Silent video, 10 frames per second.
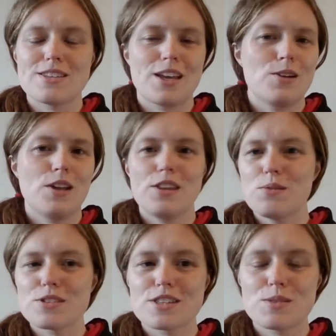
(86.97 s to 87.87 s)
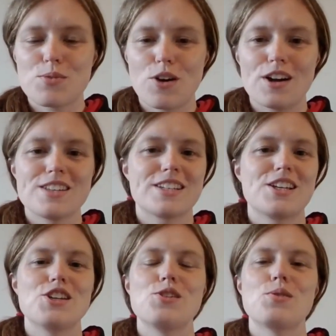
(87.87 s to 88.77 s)
So nothing was a surprise and
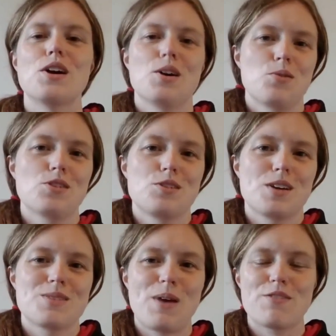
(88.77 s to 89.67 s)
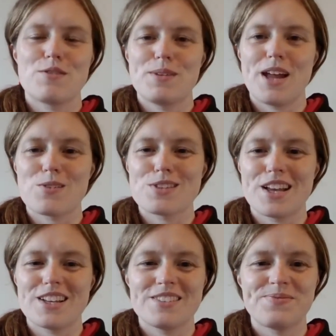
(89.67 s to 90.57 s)
I knew what to expect from the outset.